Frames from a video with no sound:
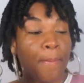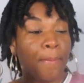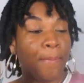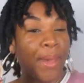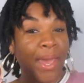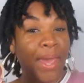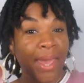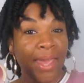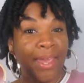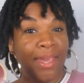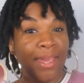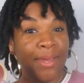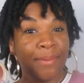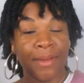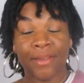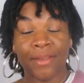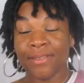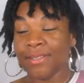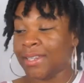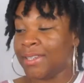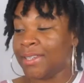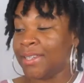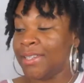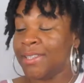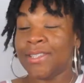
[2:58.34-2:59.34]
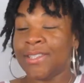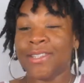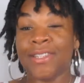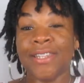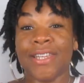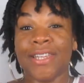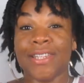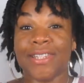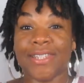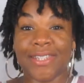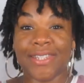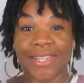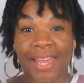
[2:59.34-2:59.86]
babe i was like this is the
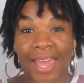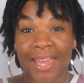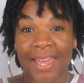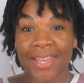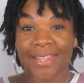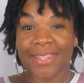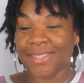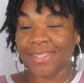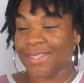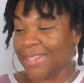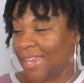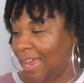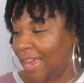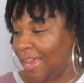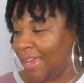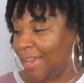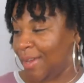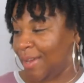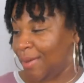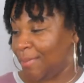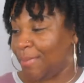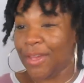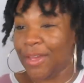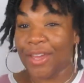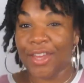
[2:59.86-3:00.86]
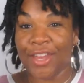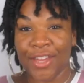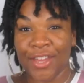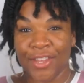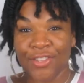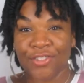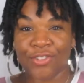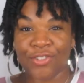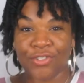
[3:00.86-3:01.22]
exact same edge